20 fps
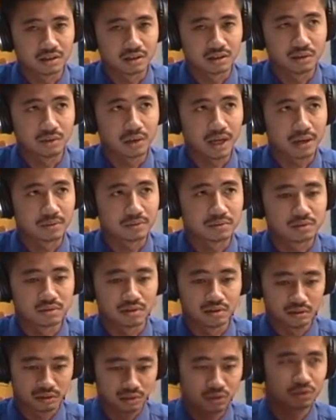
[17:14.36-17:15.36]
new apps.
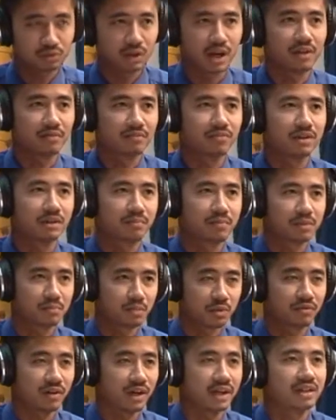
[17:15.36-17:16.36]
Use whatever being
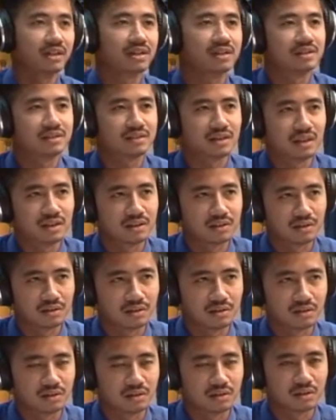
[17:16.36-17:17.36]
provided inside
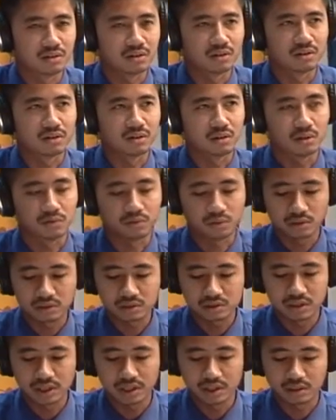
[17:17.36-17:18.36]
your
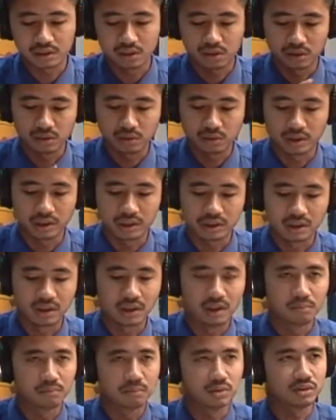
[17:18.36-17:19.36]
phones and do it.
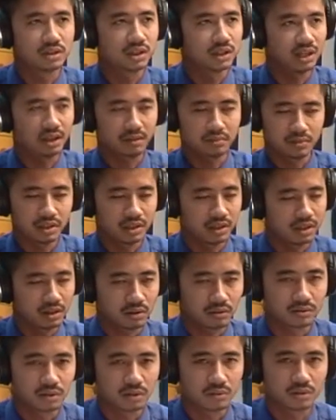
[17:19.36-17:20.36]
Music library,
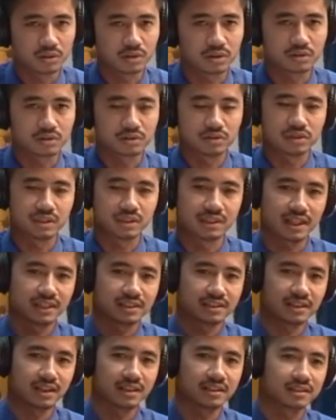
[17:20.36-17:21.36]
of course, you just
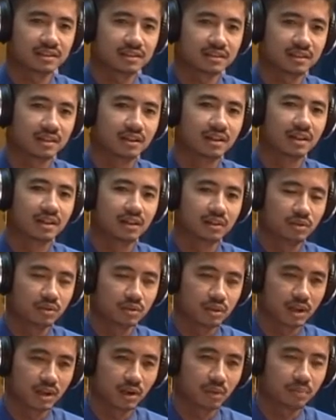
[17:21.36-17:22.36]
access,
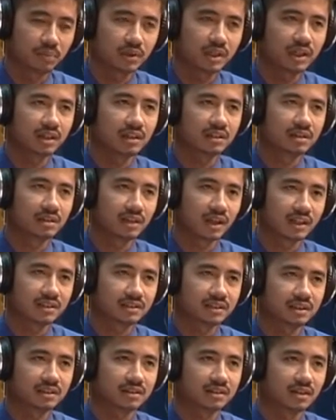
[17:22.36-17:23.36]
you open it,
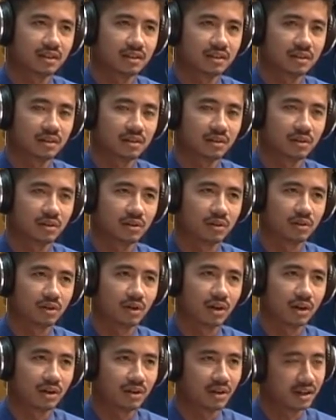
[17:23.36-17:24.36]
access your
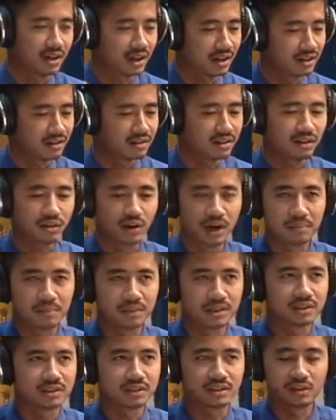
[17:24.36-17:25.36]
gallery, your
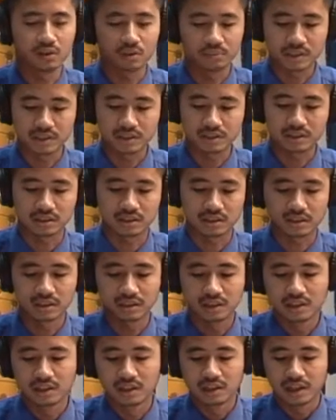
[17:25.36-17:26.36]
MP3 or picture.
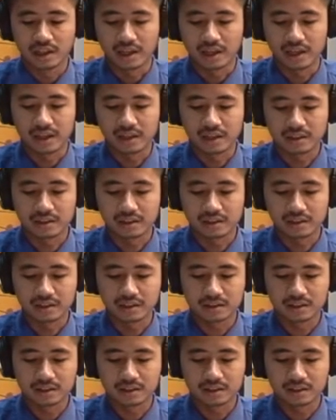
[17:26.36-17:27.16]
And